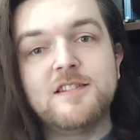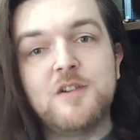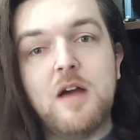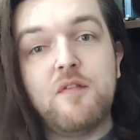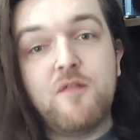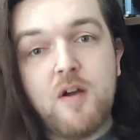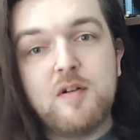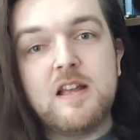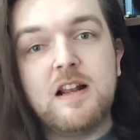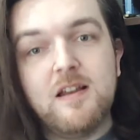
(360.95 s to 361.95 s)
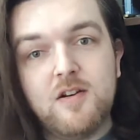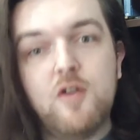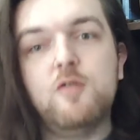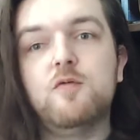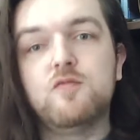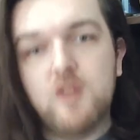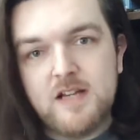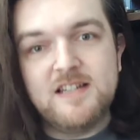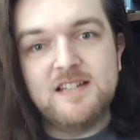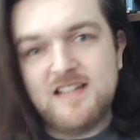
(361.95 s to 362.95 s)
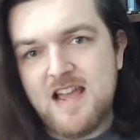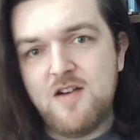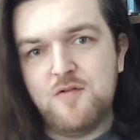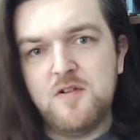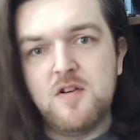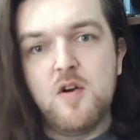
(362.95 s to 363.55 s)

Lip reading: to have a very clear goal. Write down.